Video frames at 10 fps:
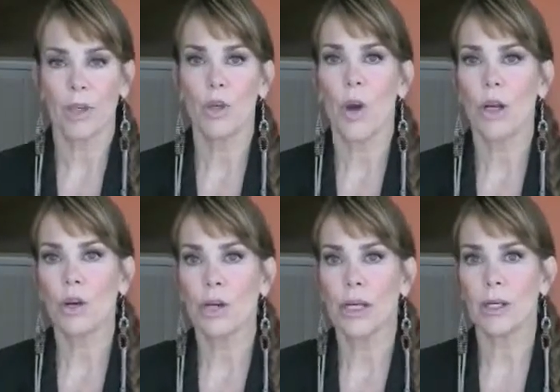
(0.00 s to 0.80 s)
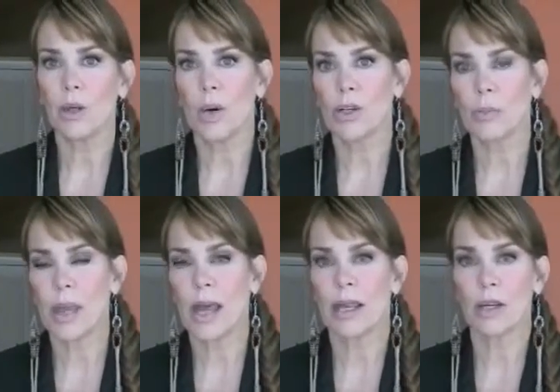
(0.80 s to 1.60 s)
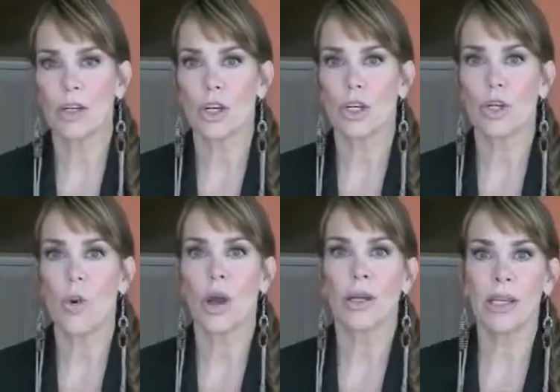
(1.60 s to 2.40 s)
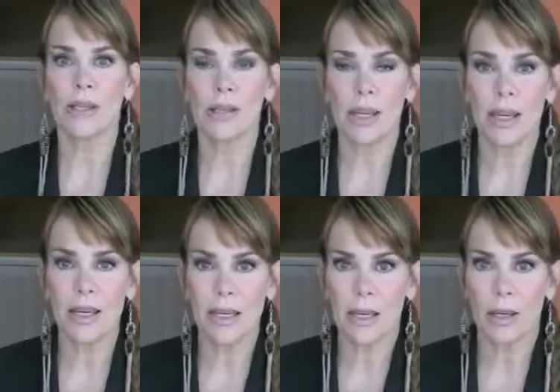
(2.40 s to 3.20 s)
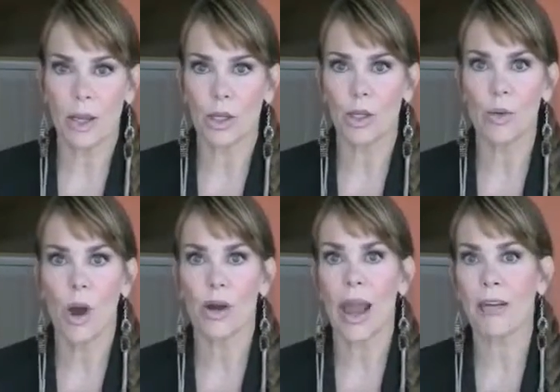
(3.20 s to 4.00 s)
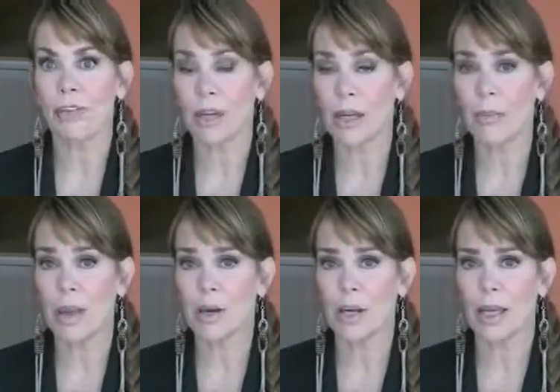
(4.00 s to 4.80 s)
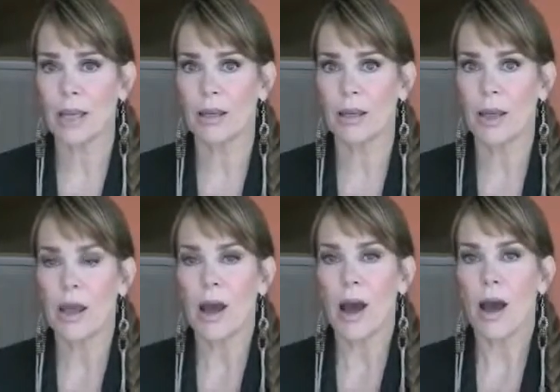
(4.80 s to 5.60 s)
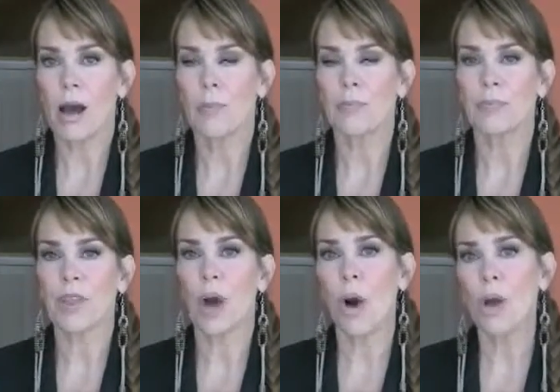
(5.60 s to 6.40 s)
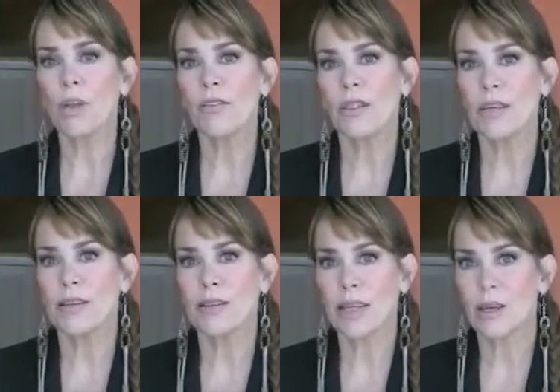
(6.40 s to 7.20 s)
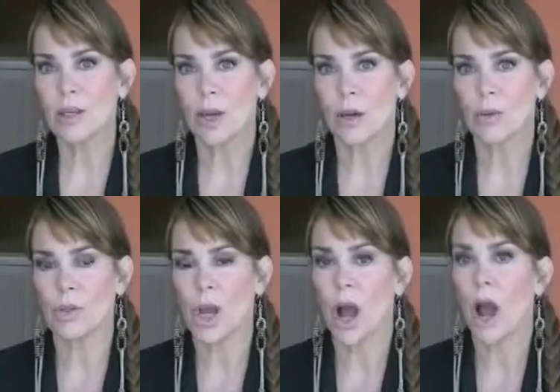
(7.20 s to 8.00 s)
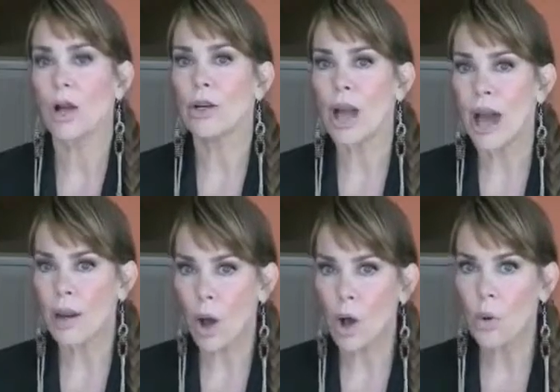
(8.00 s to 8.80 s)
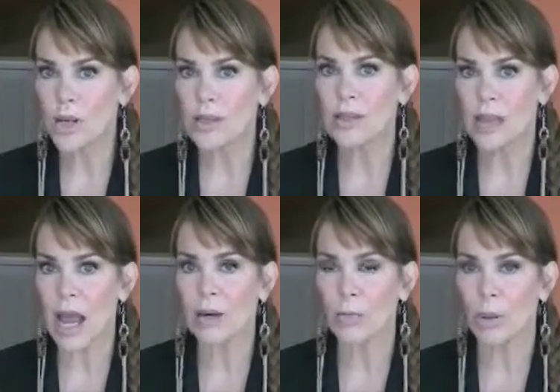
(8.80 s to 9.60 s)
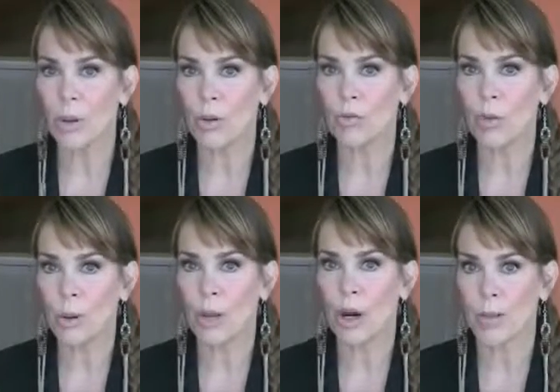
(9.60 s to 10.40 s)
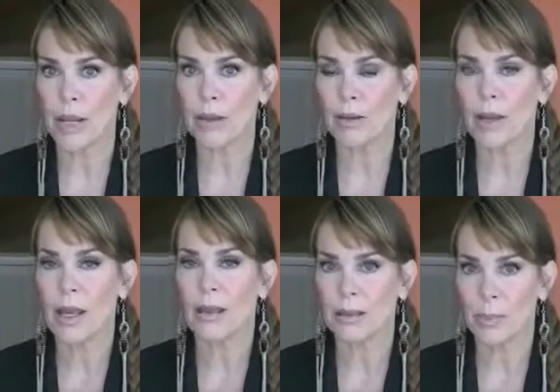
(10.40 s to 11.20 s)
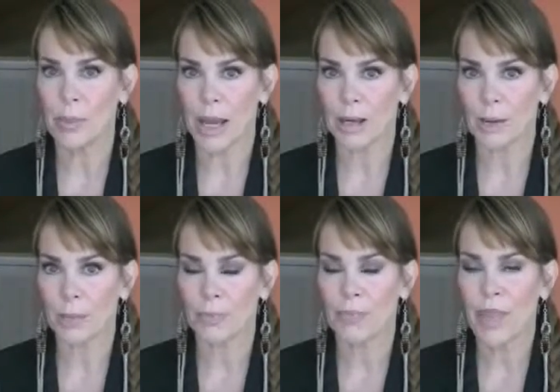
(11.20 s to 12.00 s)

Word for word: you are Greek, you are Spanish, you are East Indian, you are African American. All of these skin tones are not always desirable for permanent lip liner.